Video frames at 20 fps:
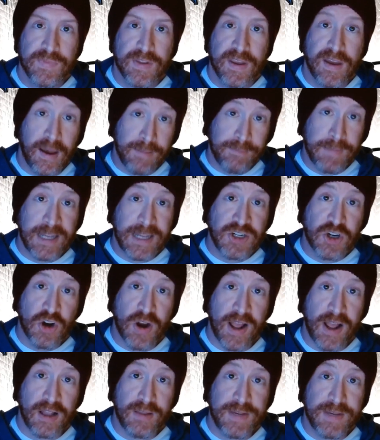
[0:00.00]
A major
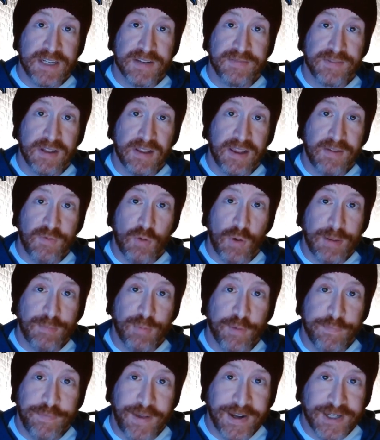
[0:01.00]
element of delivering
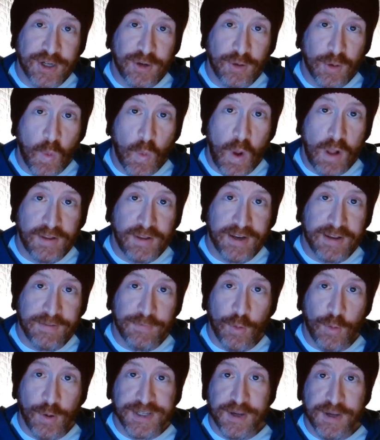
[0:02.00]
professional quality
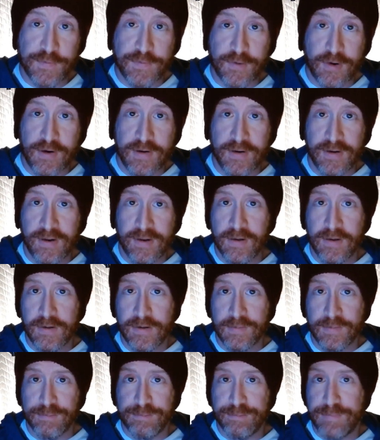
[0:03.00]
voiceover?
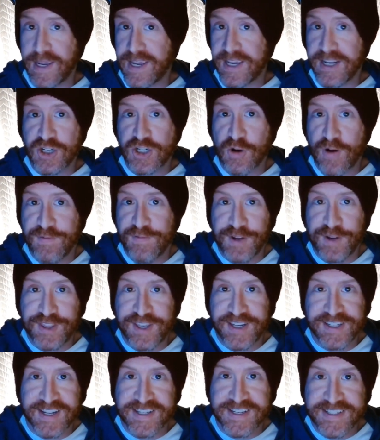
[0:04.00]
Making sure
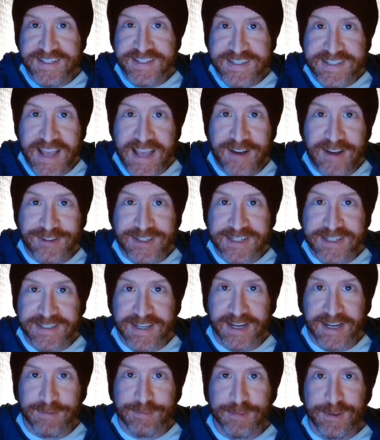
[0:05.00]
everything doesn't sound the
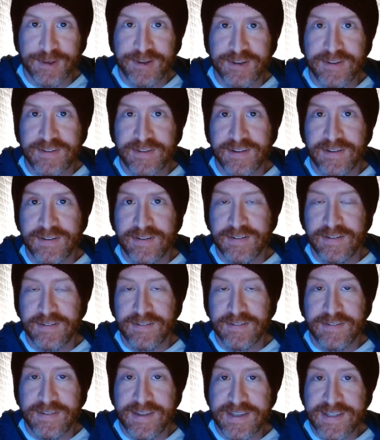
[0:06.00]
same.
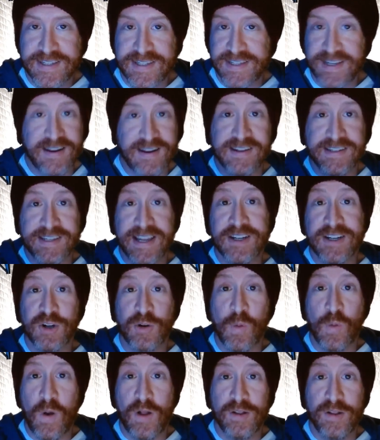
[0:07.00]
This is an
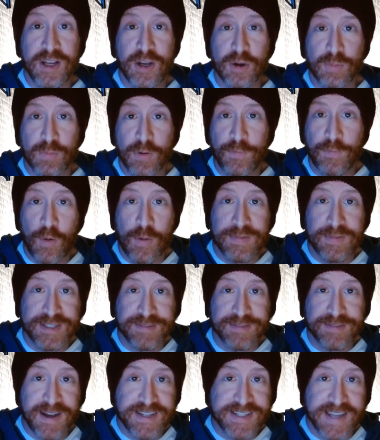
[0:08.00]
essential quality your
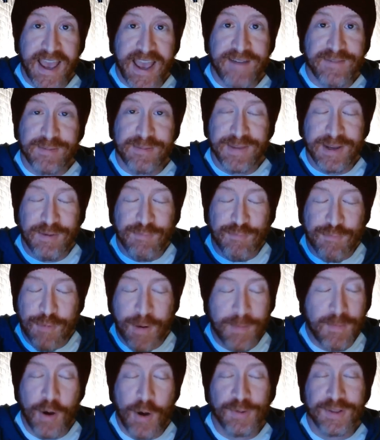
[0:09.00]
performance must have to be
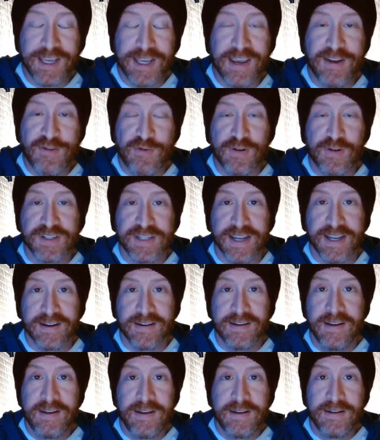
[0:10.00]
remotely
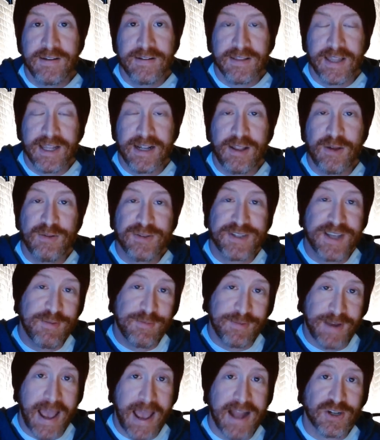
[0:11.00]
interesting, let alone
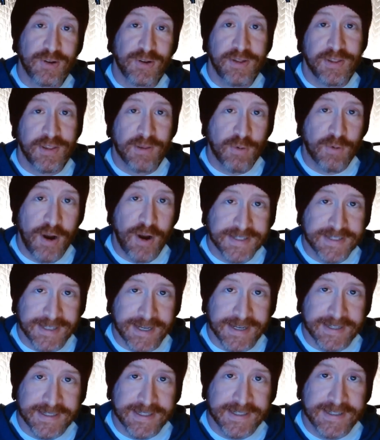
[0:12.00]
sound natural in the
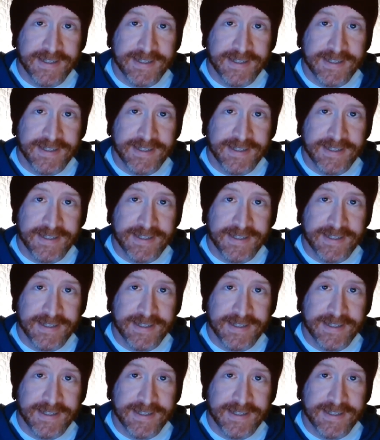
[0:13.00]
process.